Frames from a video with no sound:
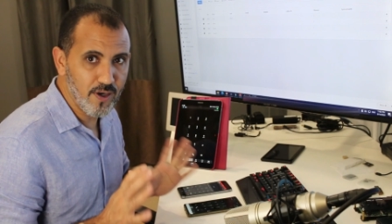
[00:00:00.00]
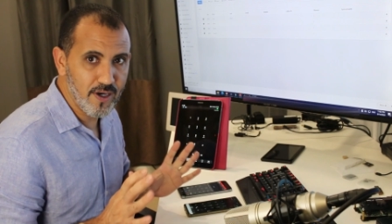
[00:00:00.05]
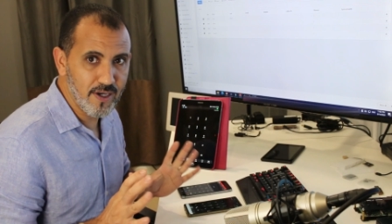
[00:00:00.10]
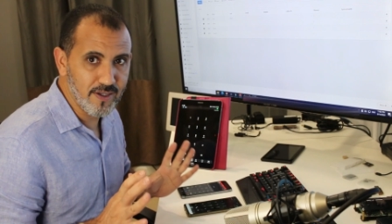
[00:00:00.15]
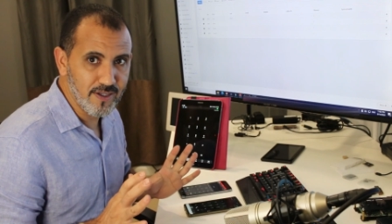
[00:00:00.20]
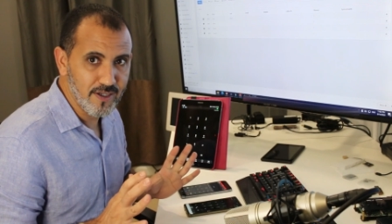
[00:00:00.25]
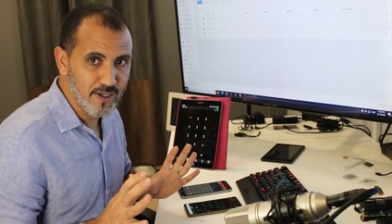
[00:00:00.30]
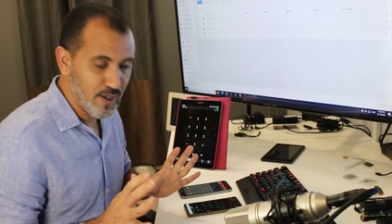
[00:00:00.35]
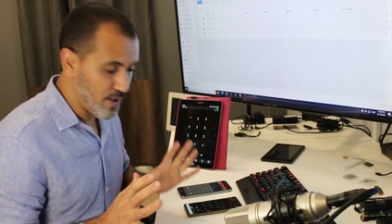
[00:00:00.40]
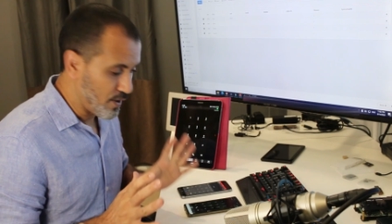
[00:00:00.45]

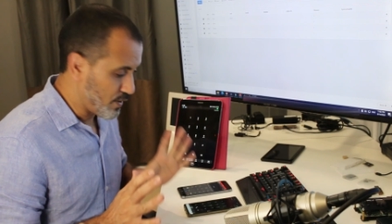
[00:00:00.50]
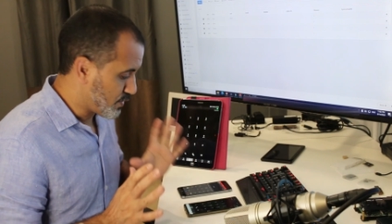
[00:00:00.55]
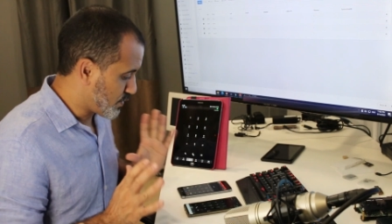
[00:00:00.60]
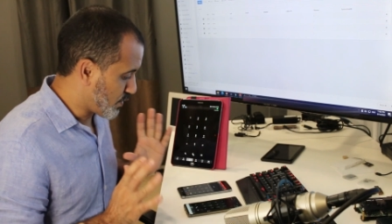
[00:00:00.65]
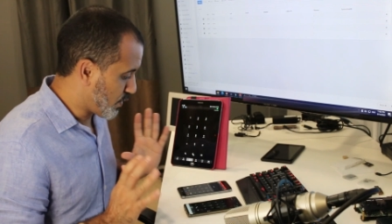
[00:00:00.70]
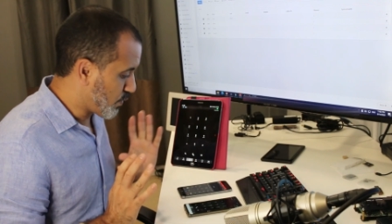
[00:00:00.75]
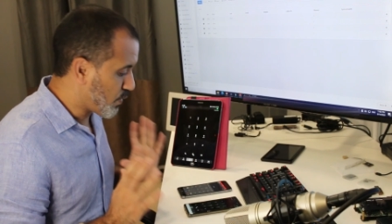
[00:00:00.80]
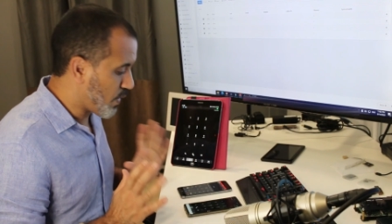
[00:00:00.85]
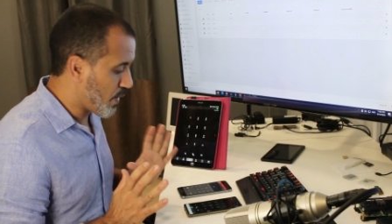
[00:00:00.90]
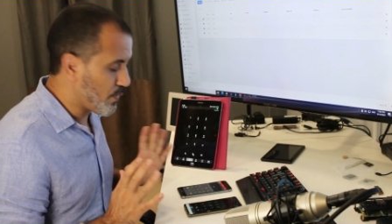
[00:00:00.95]
Alright,
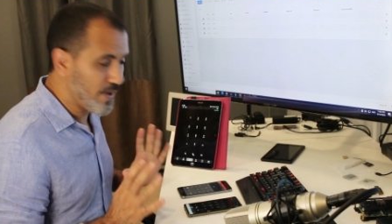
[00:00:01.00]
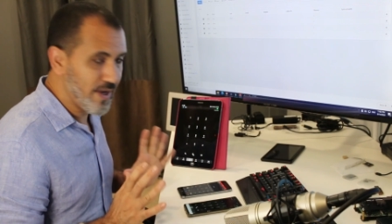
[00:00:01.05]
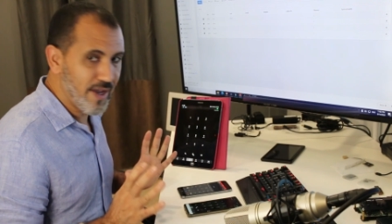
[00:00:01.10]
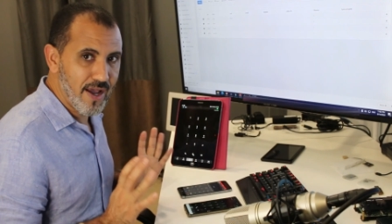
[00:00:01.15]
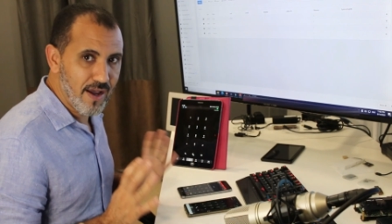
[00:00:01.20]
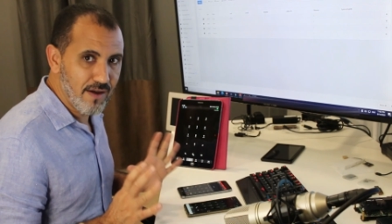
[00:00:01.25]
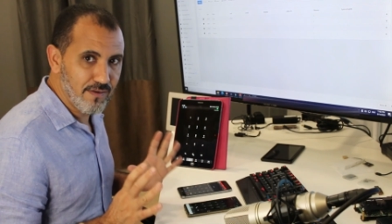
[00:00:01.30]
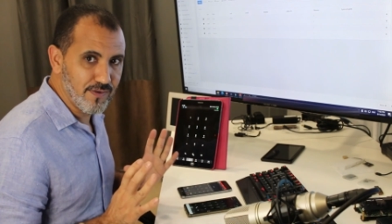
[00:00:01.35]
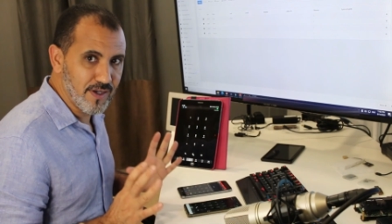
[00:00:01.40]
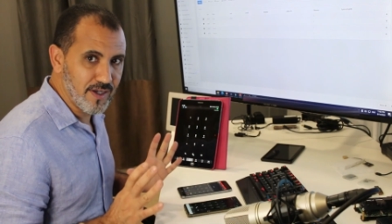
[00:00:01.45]
so what
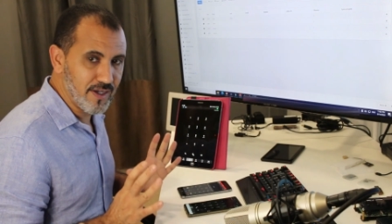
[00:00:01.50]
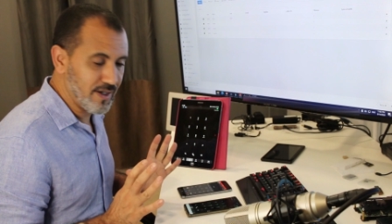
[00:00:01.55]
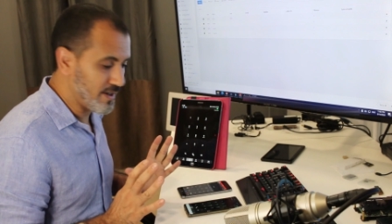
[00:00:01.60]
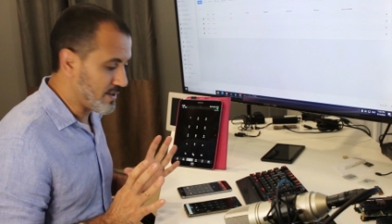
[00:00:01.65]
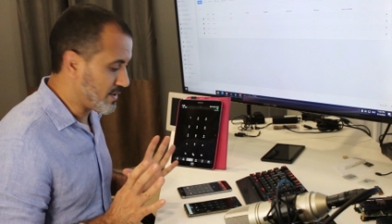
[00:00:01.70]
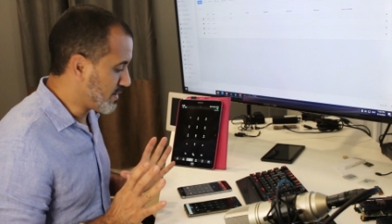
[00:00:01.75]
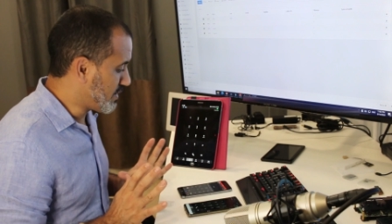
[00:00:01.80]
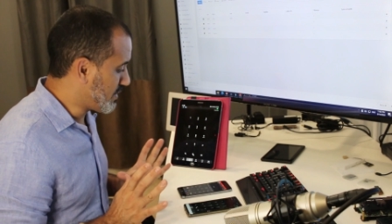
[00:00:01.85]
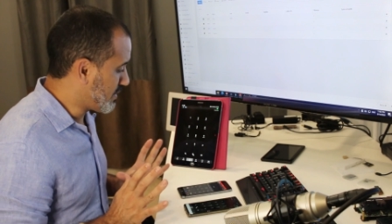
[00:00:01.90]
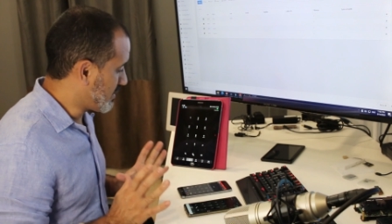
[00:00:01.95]
we have
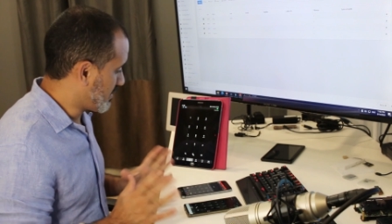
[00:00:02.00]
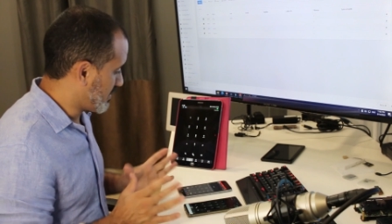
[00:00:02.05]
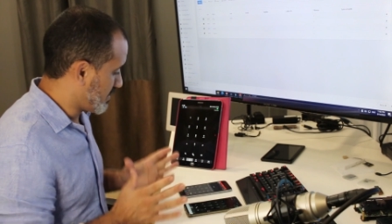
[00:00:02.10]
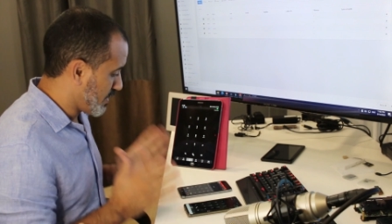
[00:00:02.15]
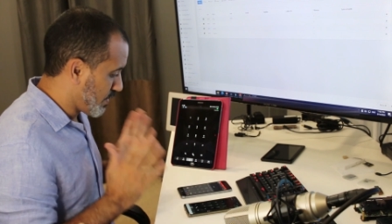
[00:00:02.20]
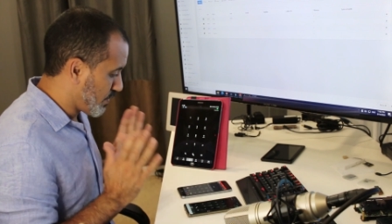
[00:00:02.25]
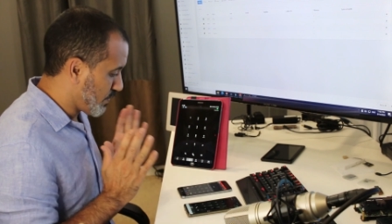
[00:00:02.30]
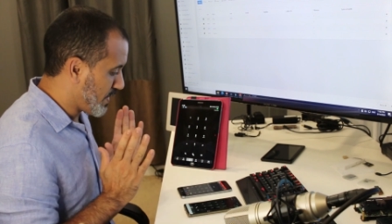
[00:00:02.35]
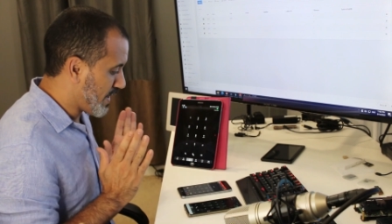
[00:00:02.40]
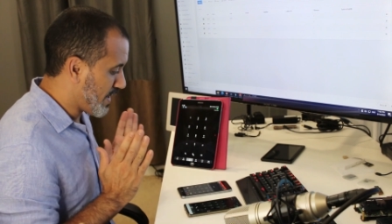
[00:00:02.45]
here
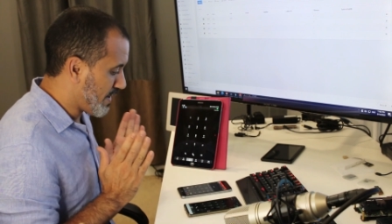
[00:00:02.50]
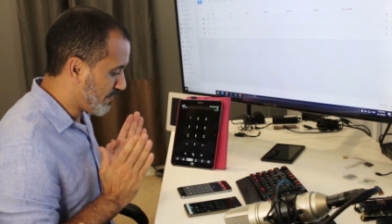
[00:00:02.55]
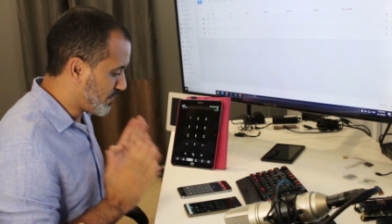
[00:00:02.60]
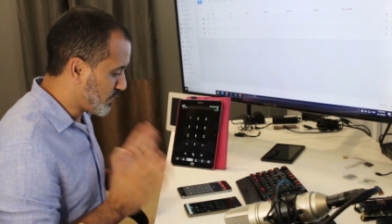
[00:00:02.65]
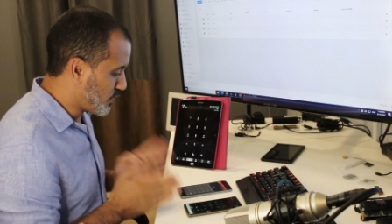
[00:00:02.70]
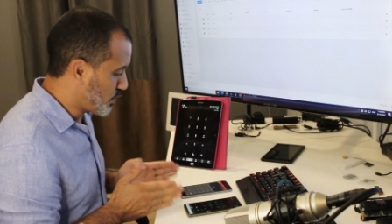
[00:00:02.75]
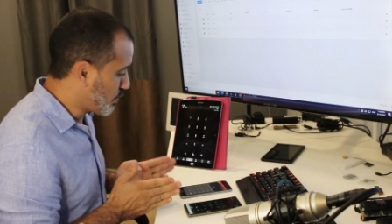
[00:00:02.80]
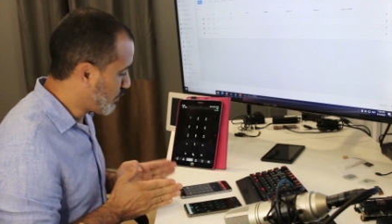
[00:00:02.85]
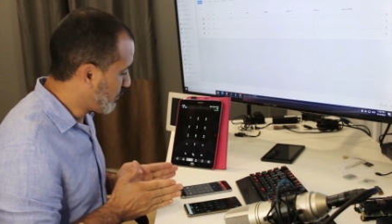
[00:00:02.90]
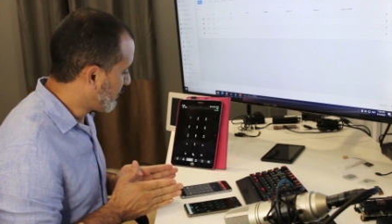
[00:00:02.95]
is we
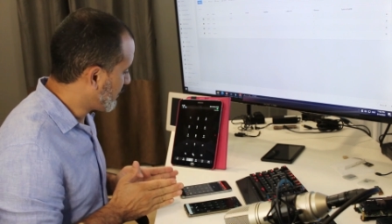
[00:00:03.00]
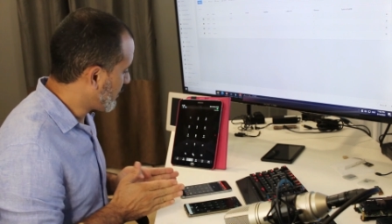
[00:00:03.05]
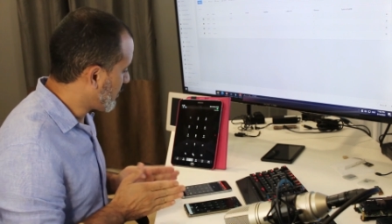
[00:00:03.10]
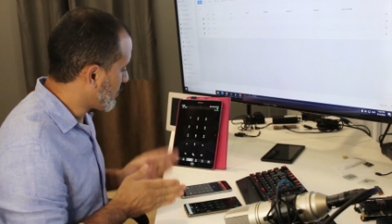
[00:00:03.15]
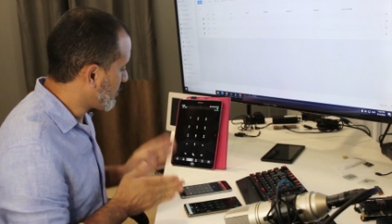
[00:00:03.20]
have two